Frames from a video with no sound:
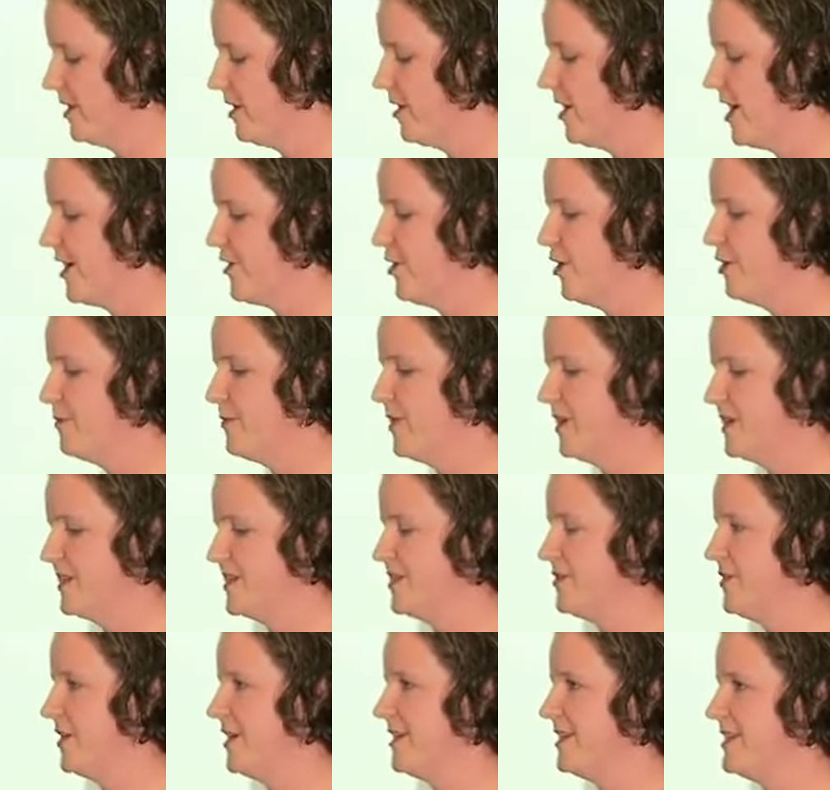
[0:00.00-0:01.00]
I know my
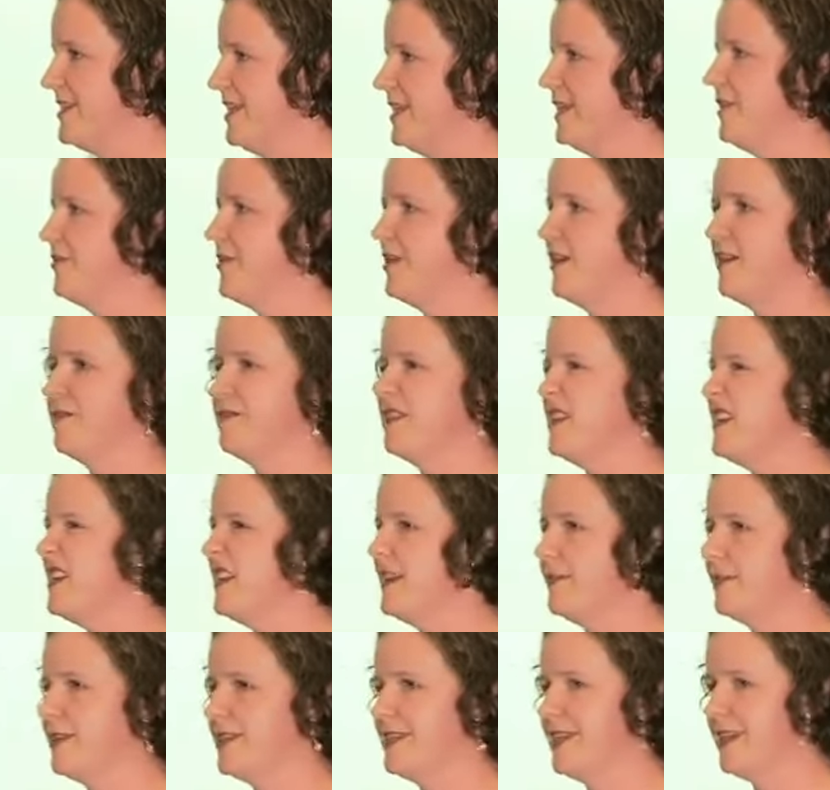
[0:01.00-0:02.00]
streets here and I've
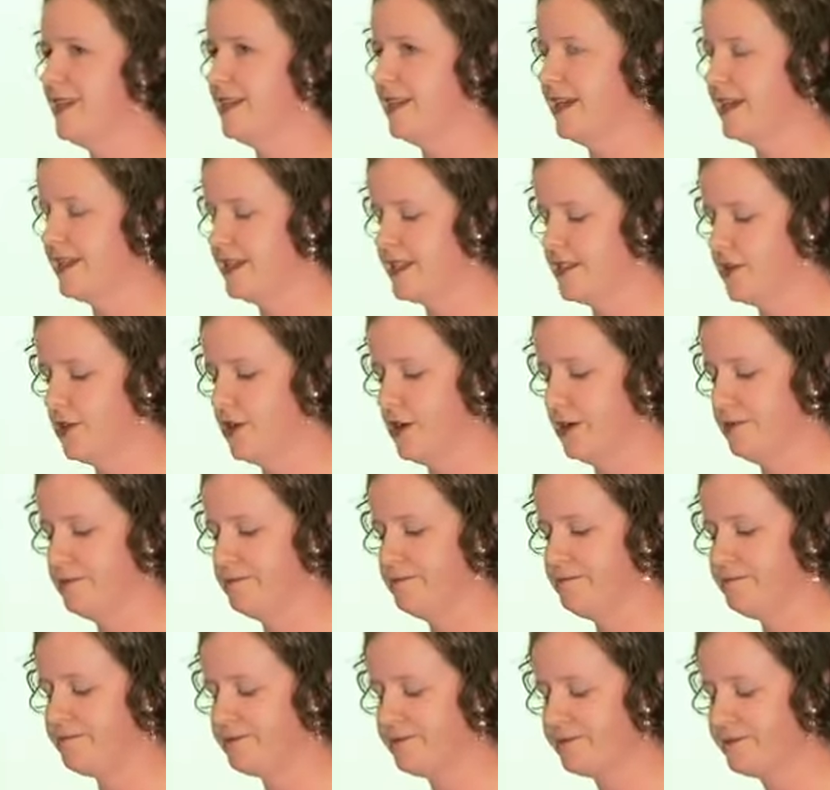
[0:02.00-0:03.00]
never seen that sign.
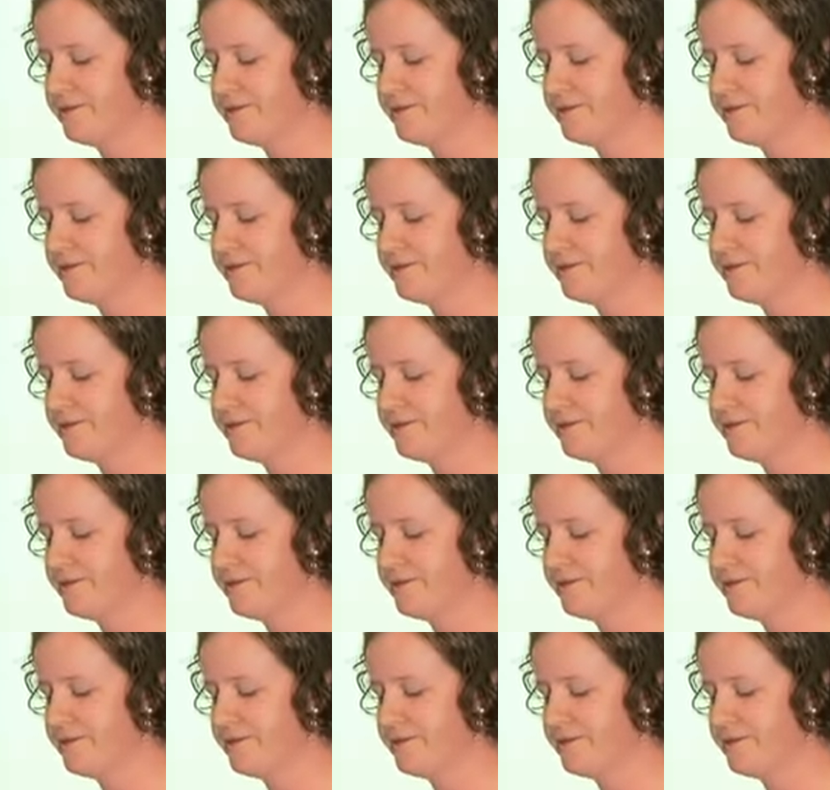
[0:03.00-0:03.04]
